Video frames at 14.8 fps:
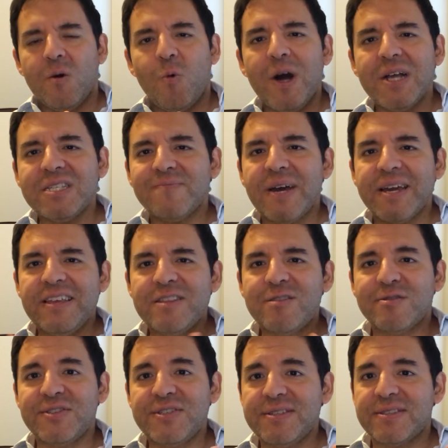Once my
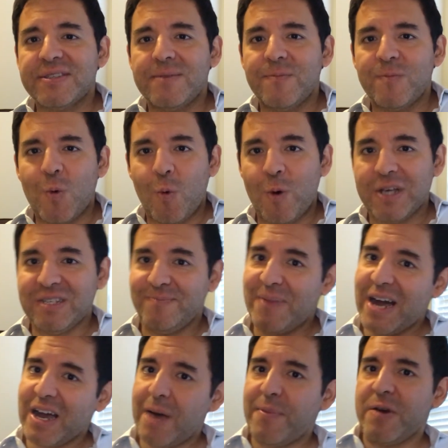detox system was
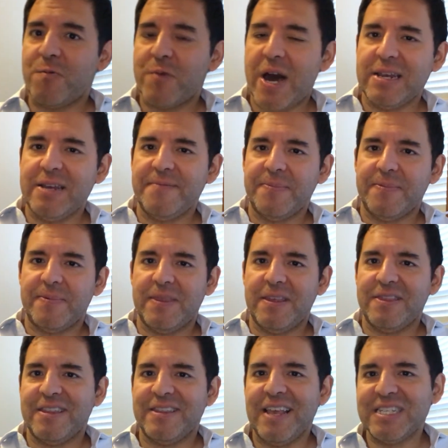back up and running,
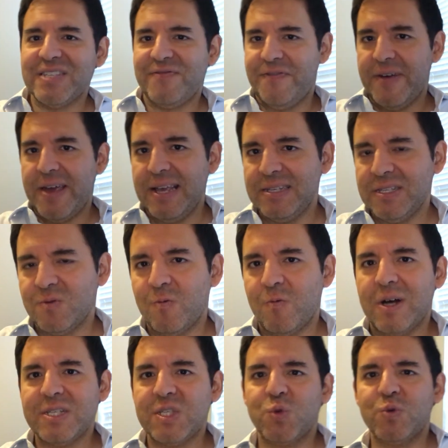then the next phase
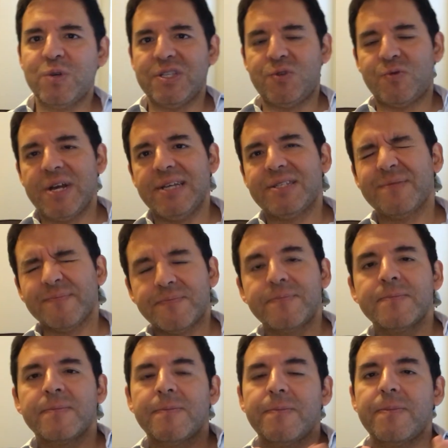was to address,
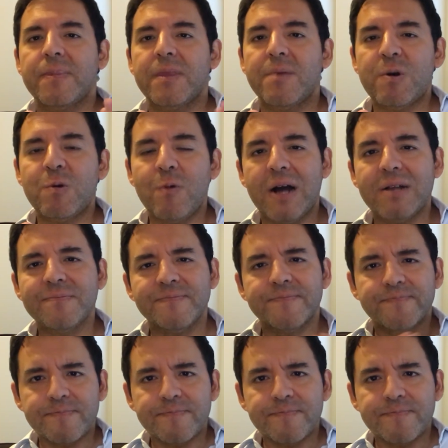number one,